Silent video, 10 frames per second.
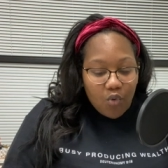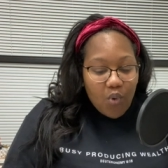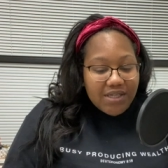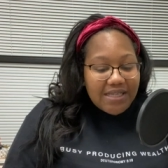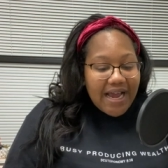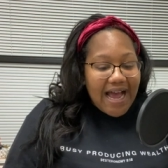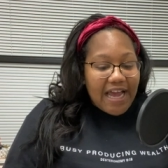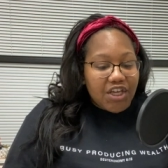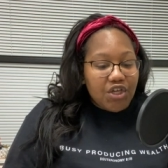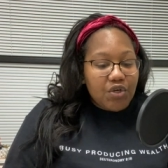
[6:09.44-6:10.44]
once I
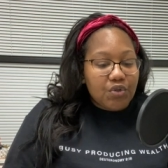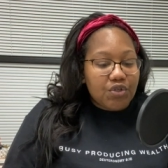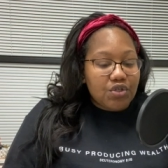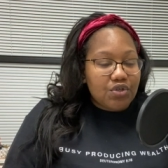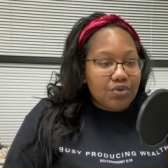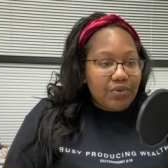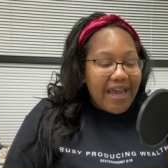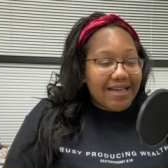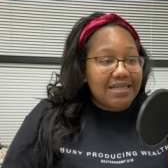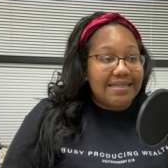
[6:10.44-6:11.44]
got used to
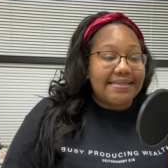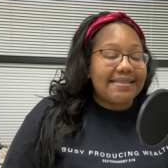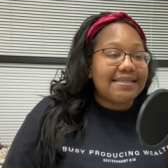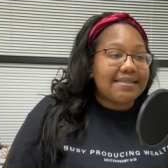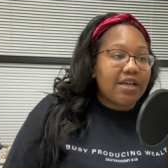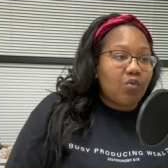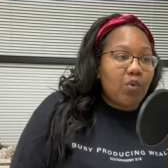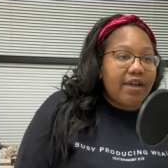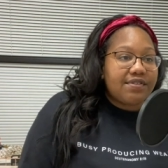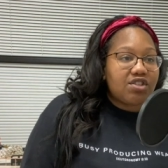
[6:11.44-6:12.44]
and consistent
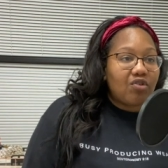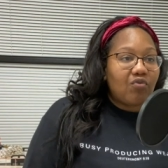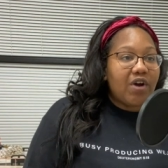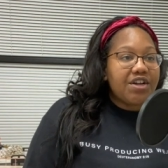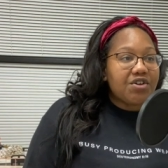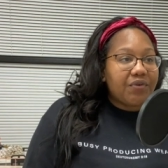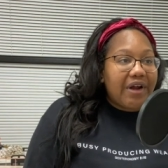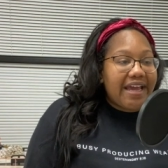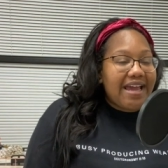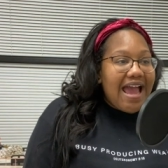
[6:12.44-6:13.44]
with
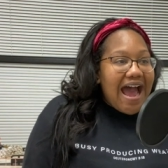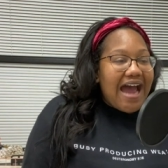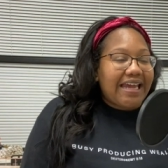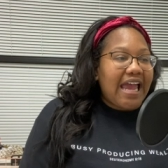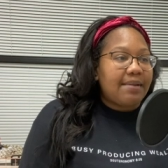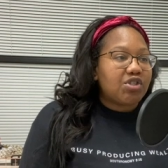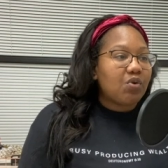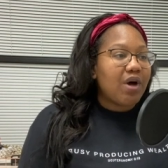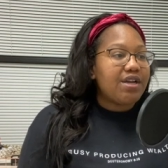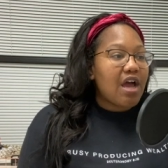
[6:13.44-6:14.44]
surrendering, I came
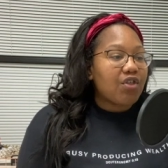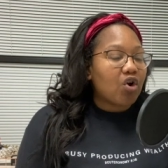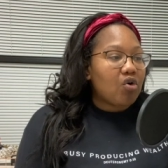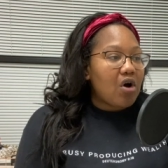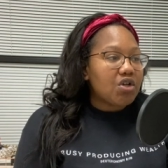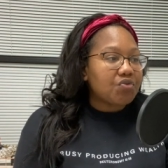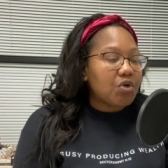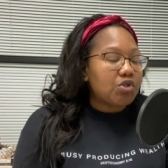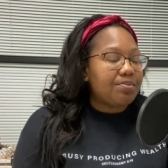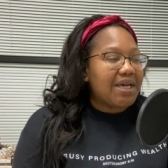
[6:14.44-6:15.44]
to another
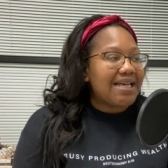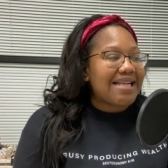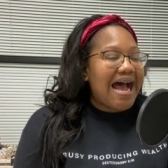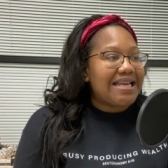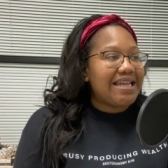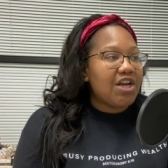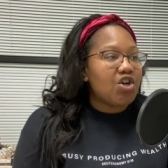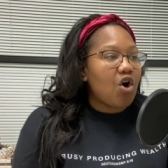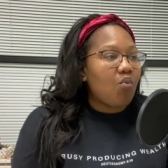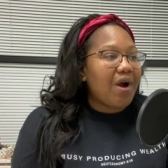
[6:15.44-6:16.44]
crossroads because I didn't
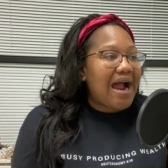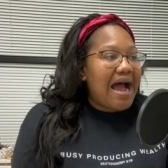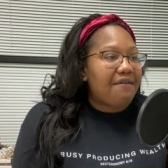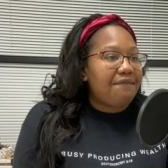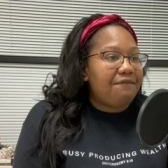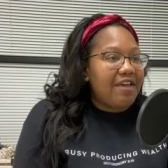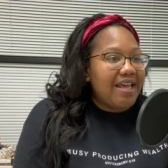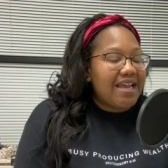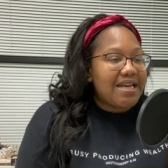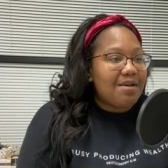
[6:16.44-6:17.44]
know where I
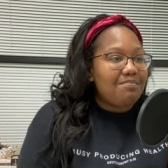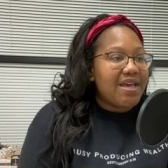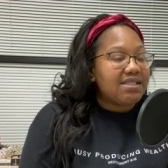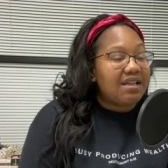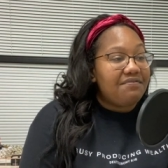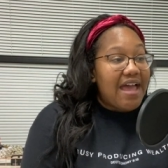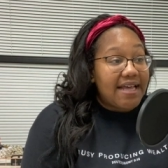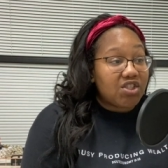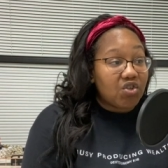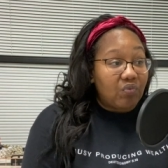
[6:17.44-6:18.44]
fit in the midst of
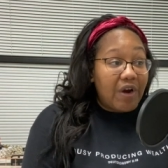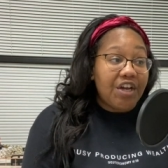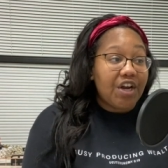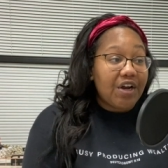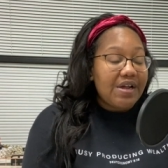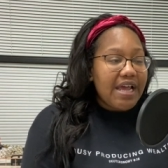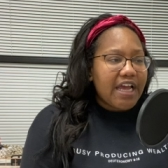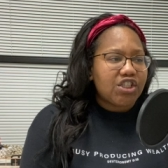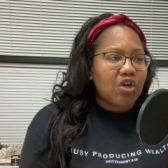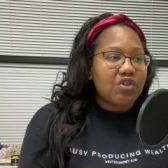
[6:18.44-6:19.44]
that surrender.
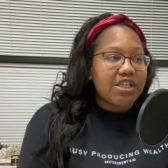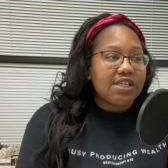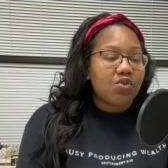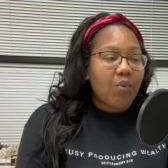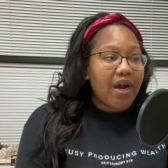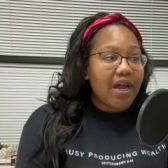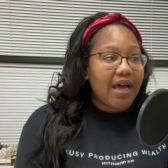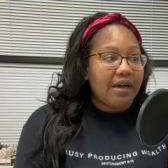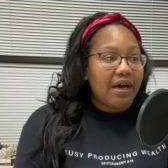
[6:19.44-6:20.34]
And so this is where